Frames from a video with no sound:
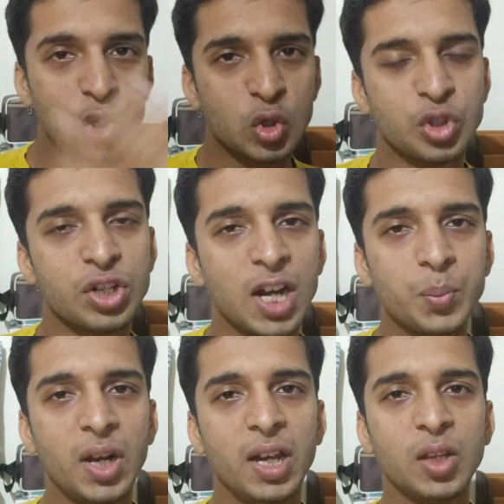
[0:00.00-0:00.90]
So
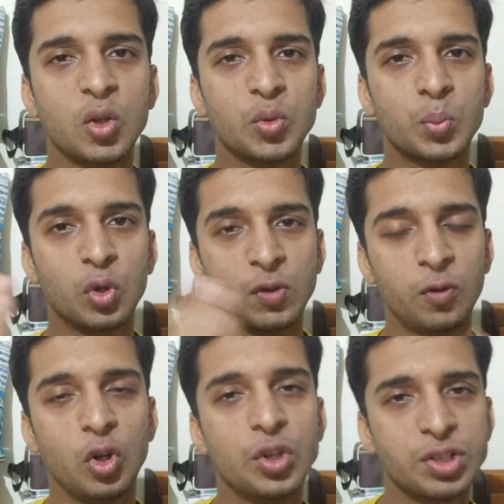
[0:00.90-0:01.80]
start building your
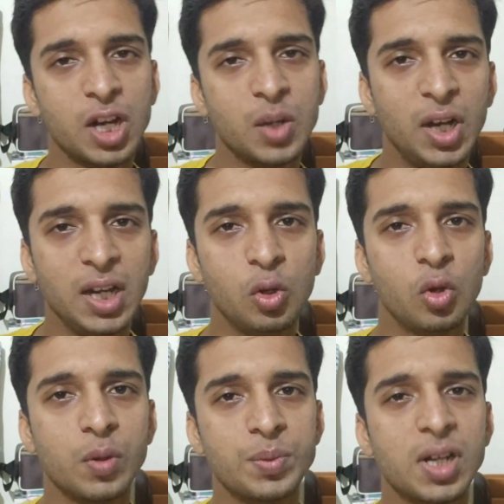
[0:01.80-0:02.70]
portfolio, start building
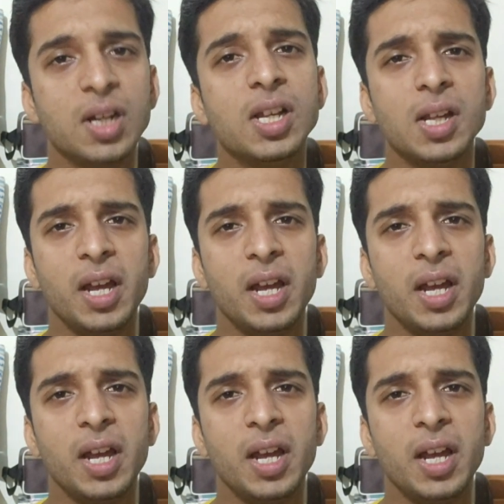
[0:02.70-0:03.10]
your website.